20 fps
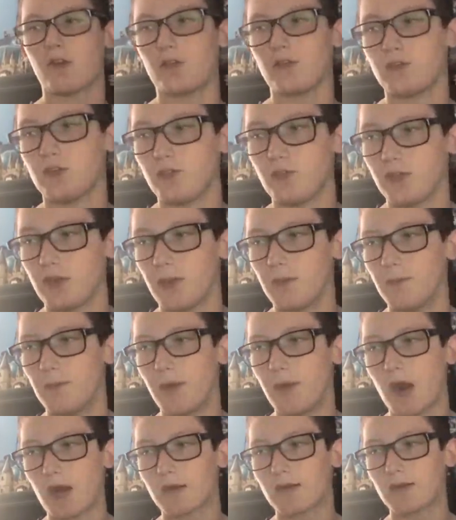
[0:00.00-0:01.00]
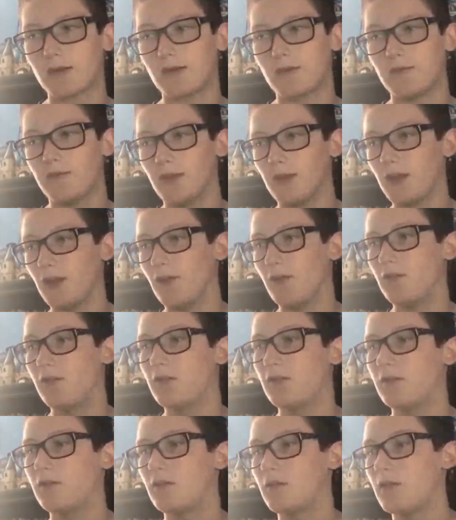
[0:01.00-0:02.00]
I'll do an unboxing video,
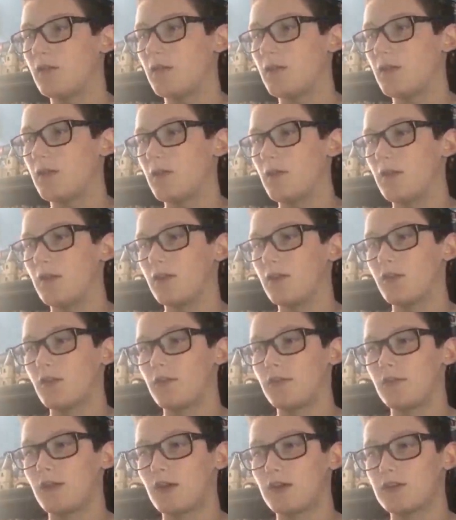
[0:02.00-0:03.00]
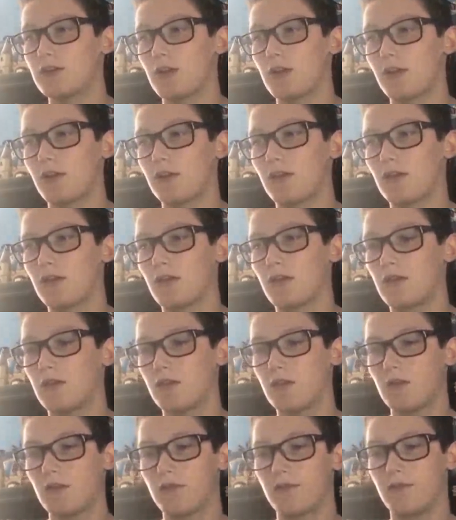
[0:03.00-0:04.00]
so it's not just
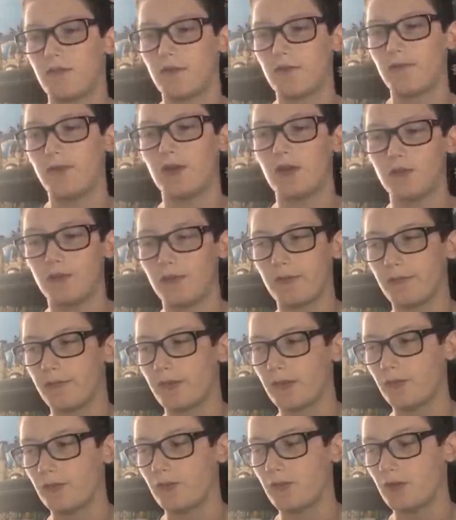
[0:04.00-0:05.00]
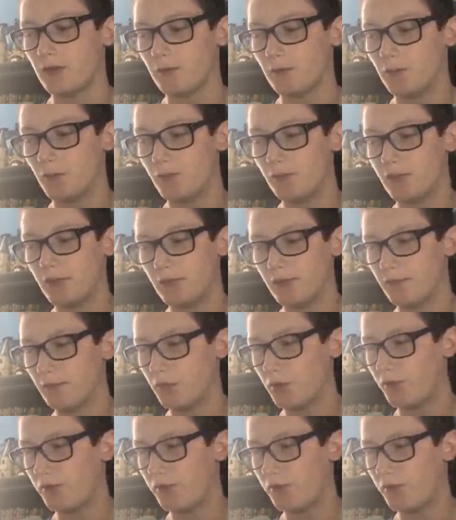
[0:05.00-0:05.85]
review, movie,